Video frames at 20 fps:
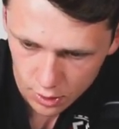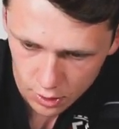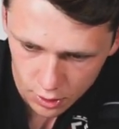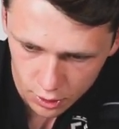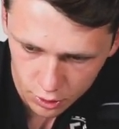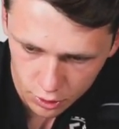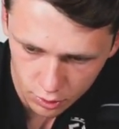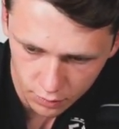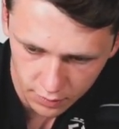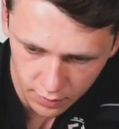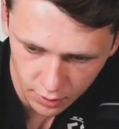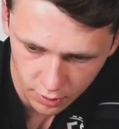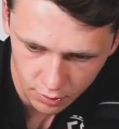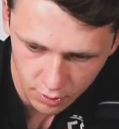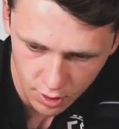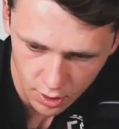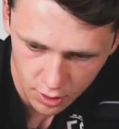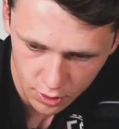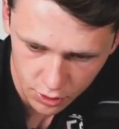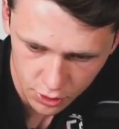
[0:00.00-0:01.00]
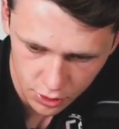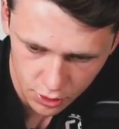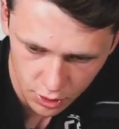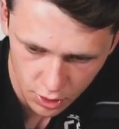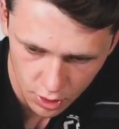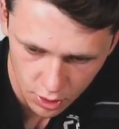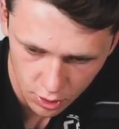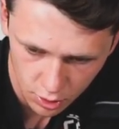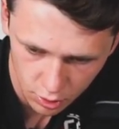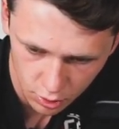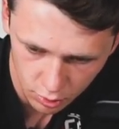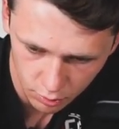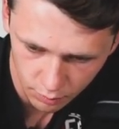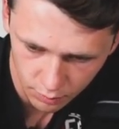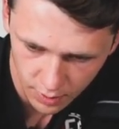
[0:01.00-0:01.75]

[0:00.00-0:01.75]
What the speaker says: shuffle across, come